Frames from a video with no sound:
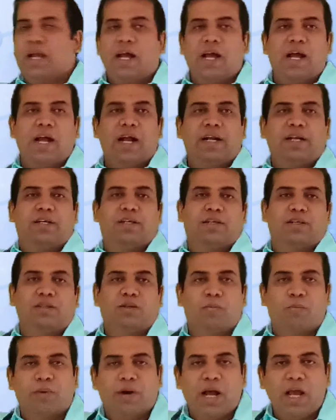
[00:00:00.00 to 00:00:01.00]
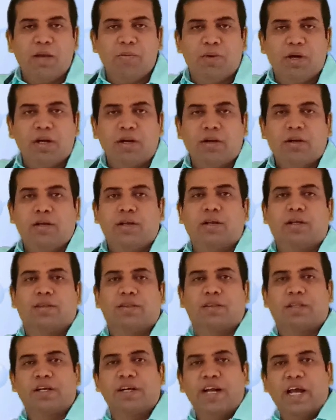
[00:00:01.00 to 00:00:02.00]
at the primer
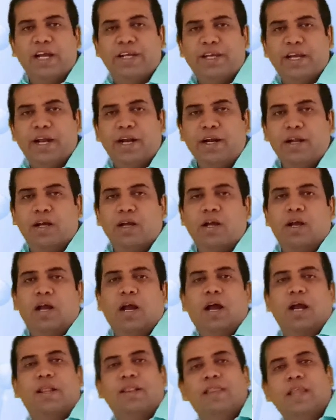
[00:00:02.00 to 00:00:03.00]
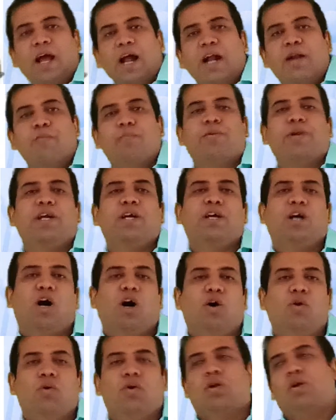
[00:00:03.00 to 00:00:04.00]
3' end, and that bring
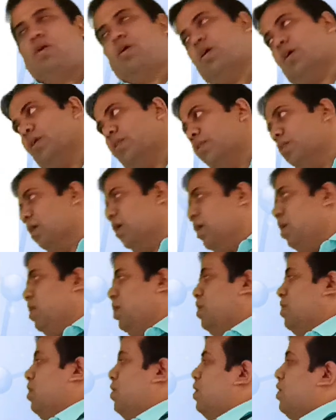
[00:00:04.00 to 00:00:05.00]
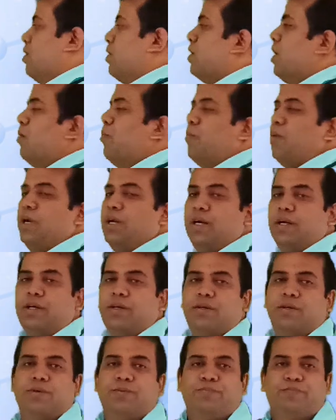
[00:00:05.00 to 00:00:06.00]
out the complete
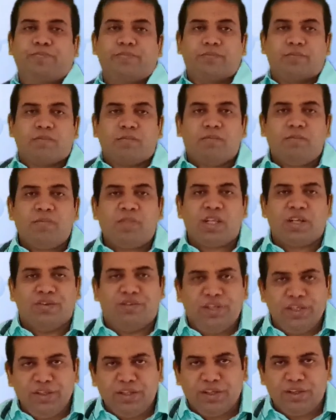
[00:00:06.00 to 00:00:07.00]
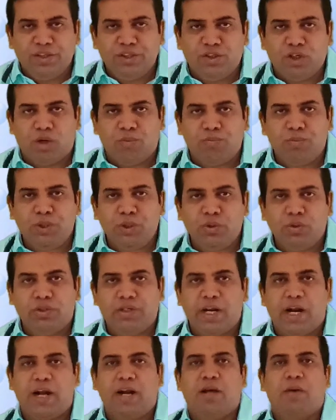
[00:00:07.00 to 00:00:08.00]
synthesis of new
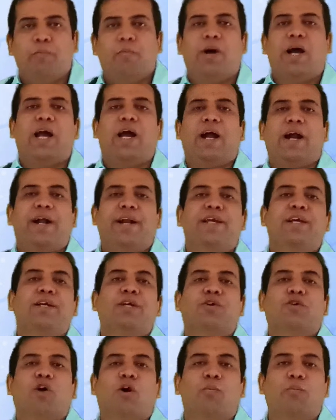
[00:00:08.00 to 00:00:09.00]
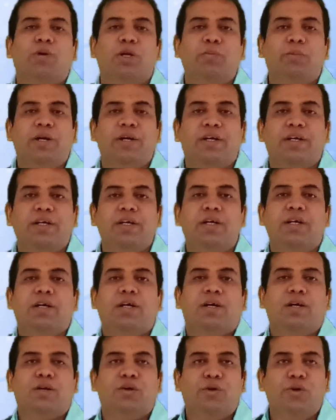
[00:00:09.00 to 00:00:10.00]
strand by adding complementary
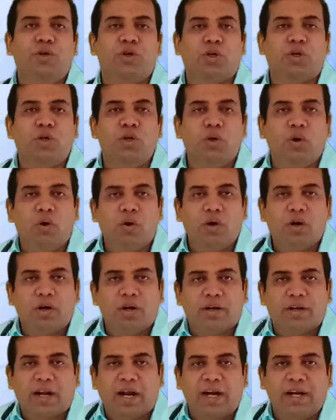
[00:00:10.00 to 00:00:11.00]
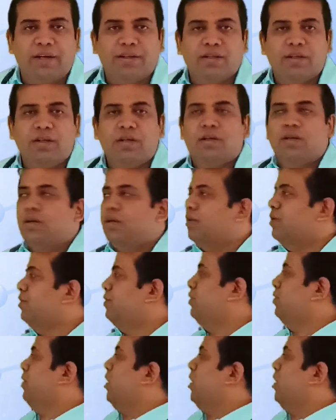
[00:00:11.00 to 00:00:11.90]
nucleotides. This is